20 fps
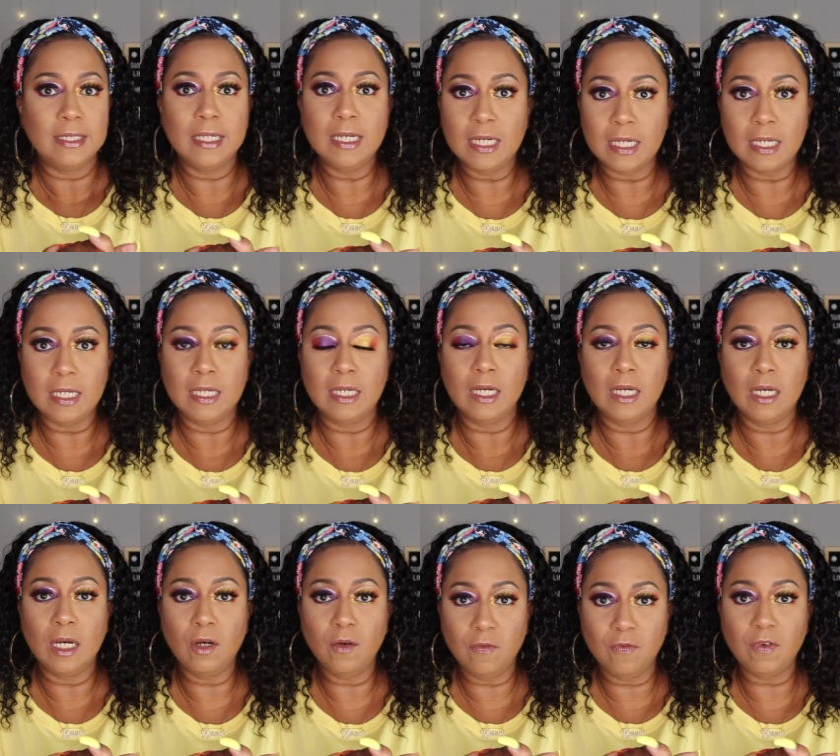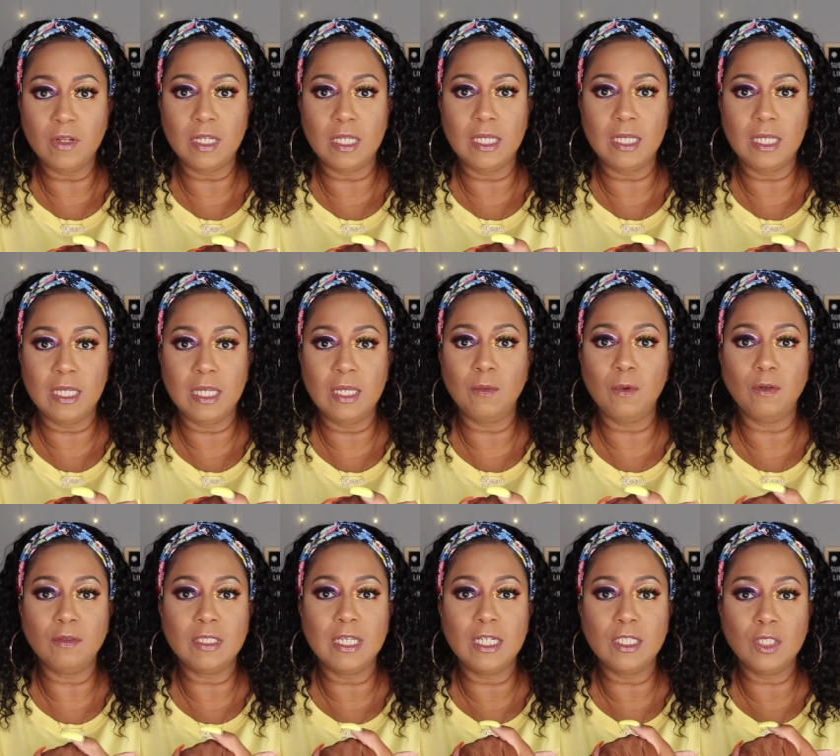uh, hopefully it
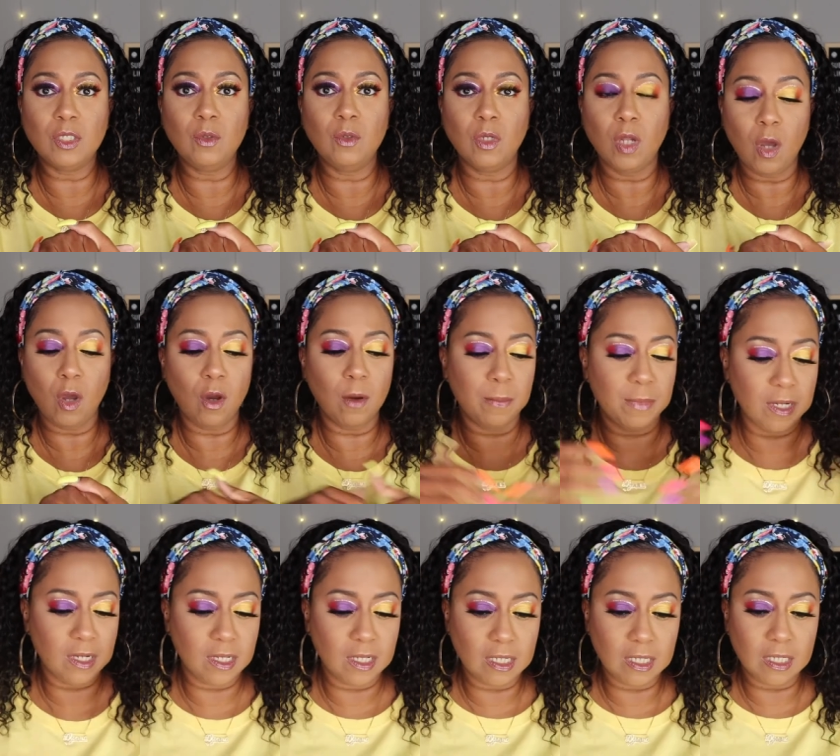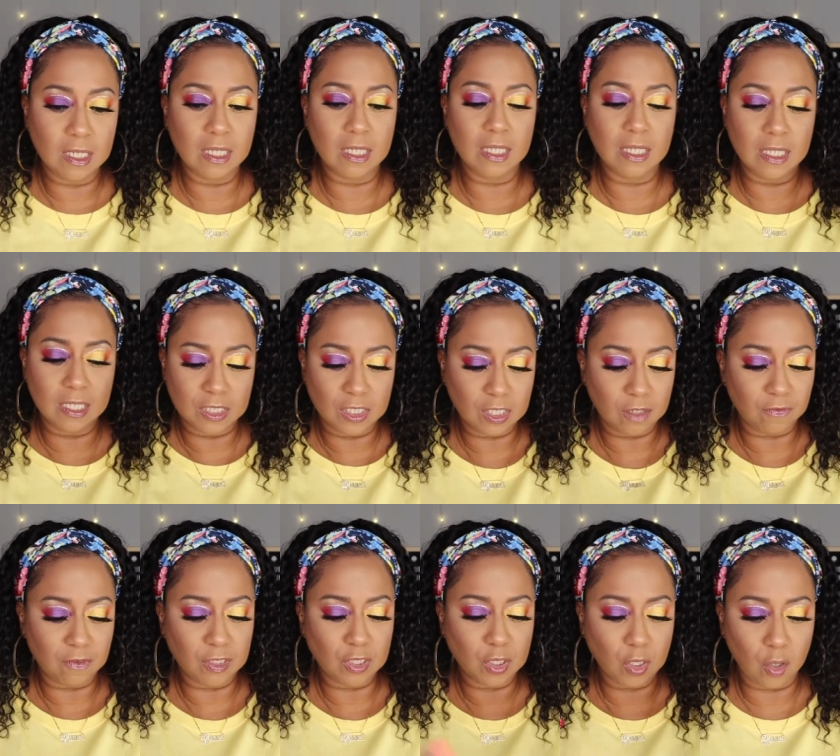won't take too long, but it's
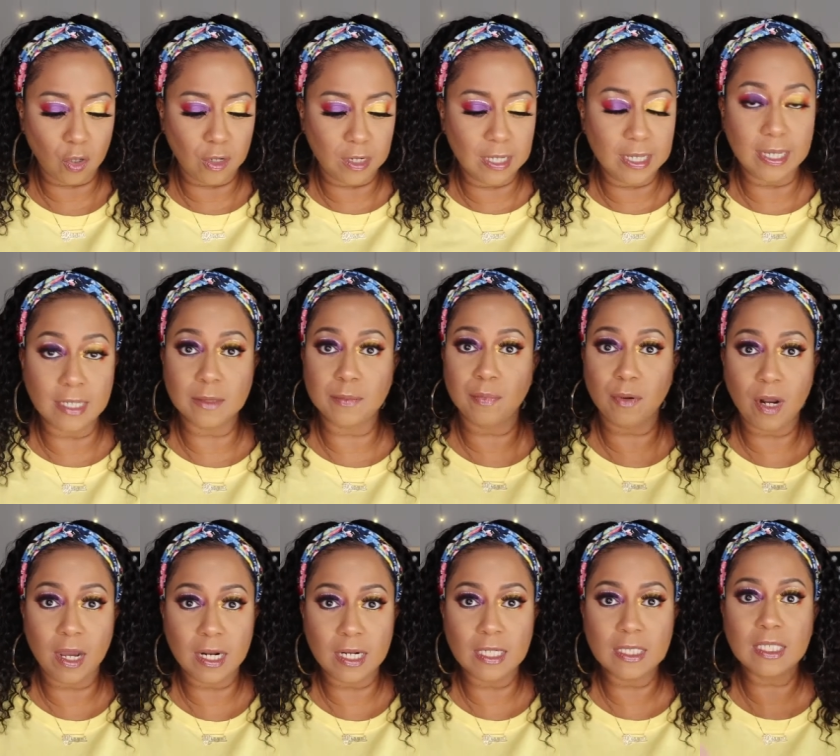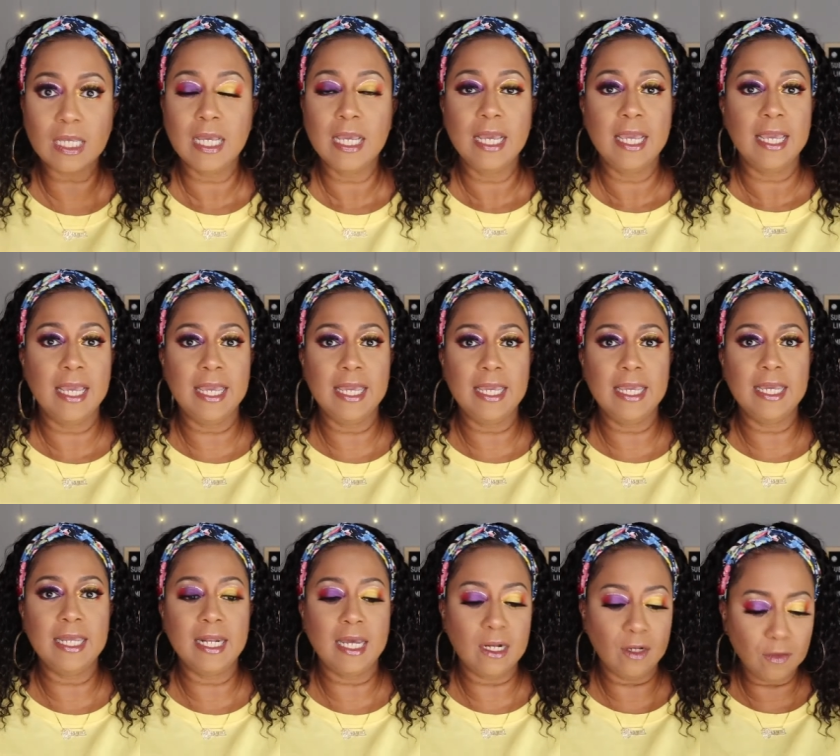Jeffree Star. He has products.
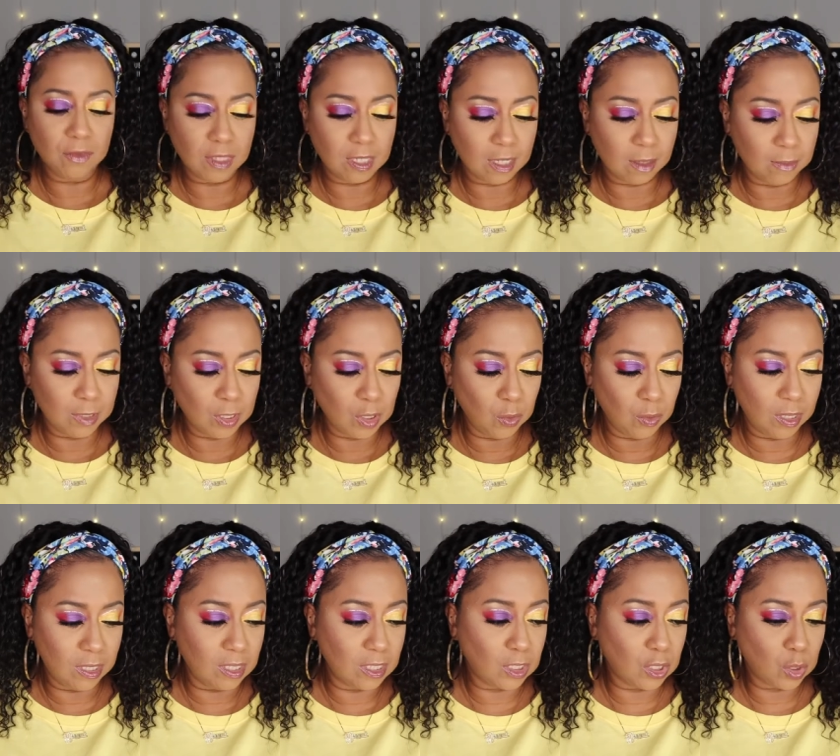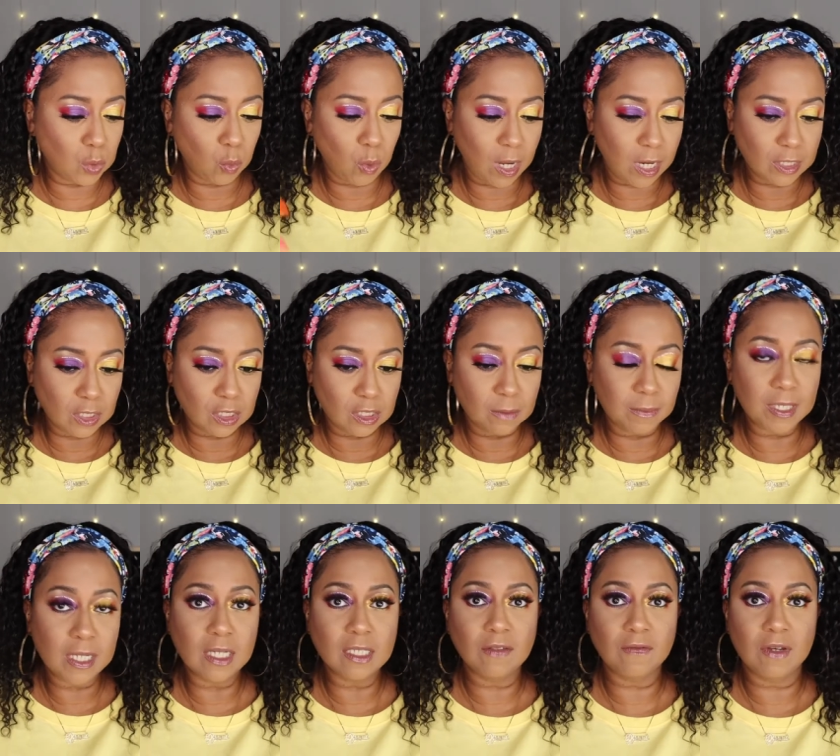And I don't think I'm going to do any swatches
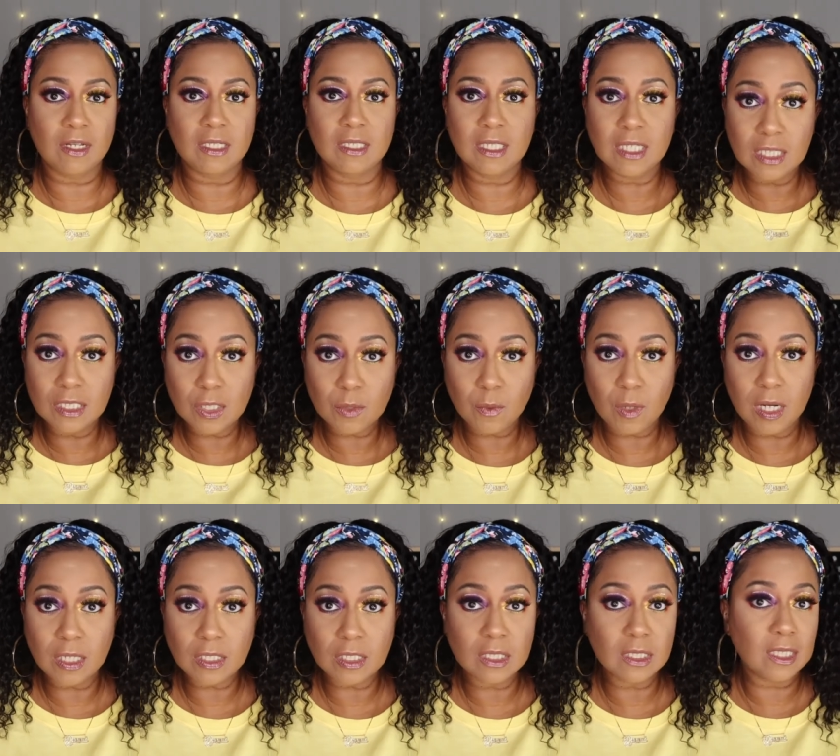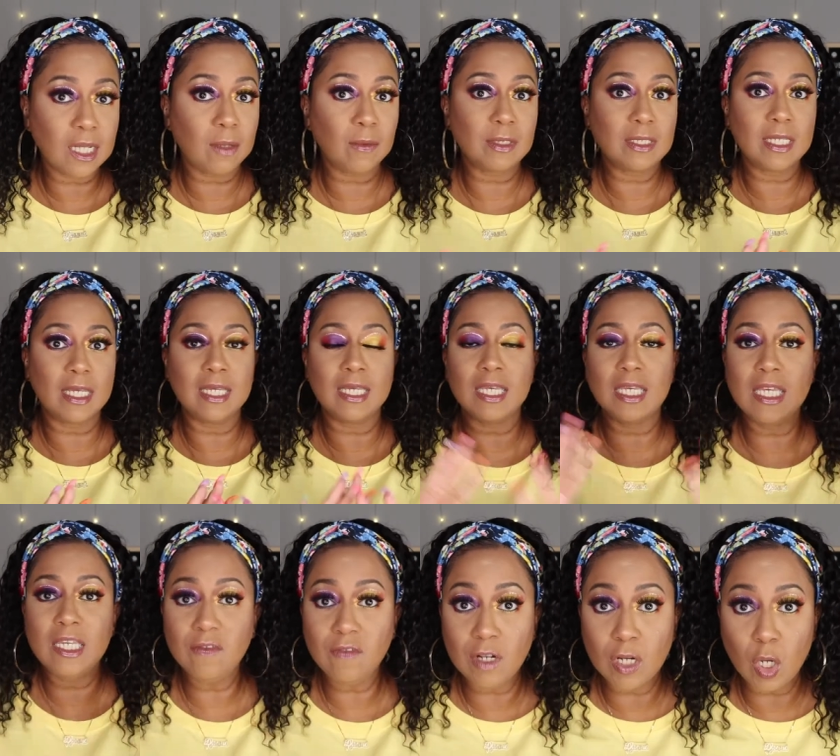because if I did swatches, that would take
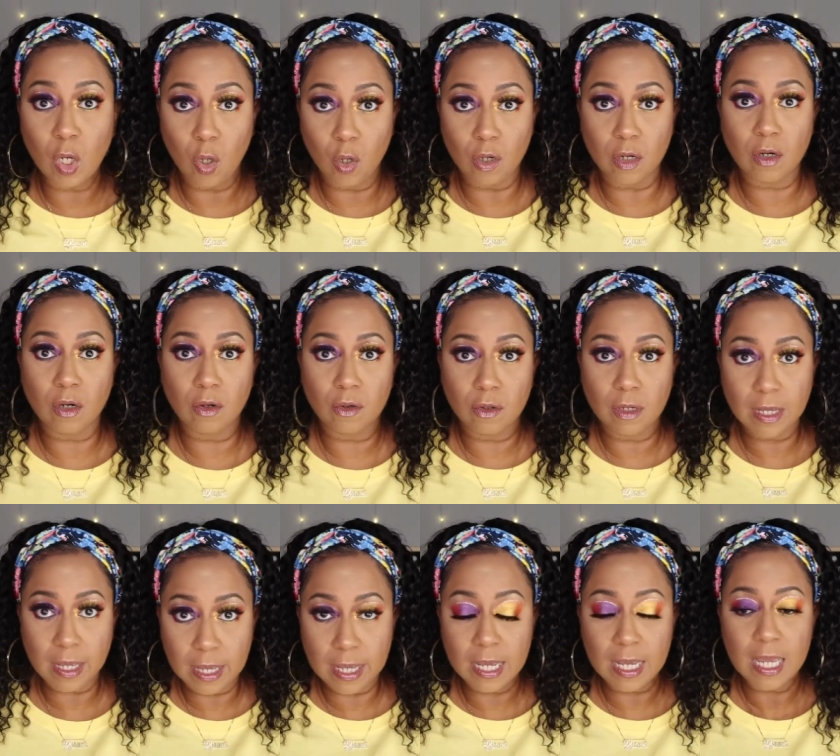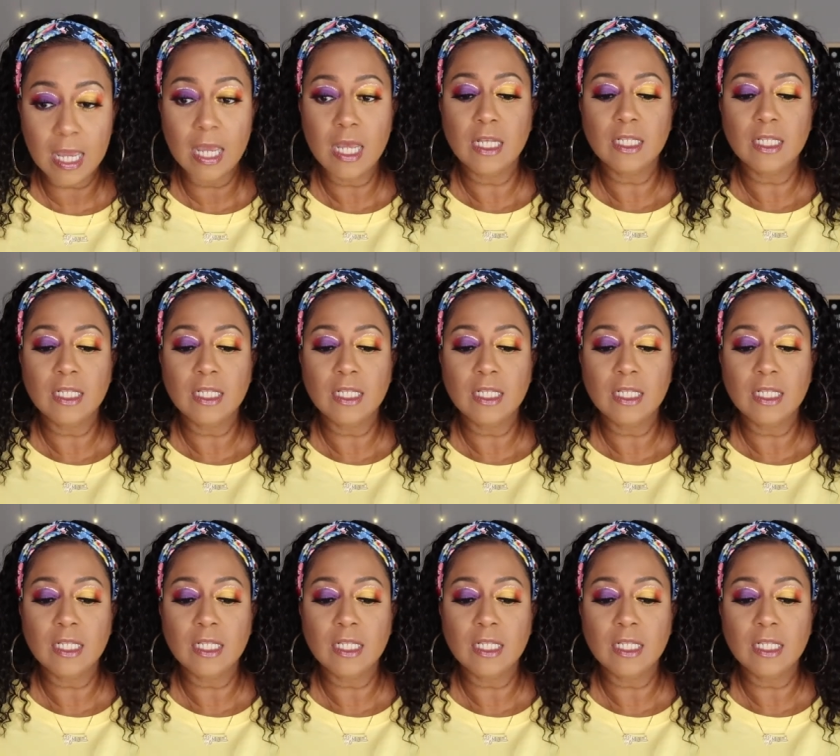even longer, okay?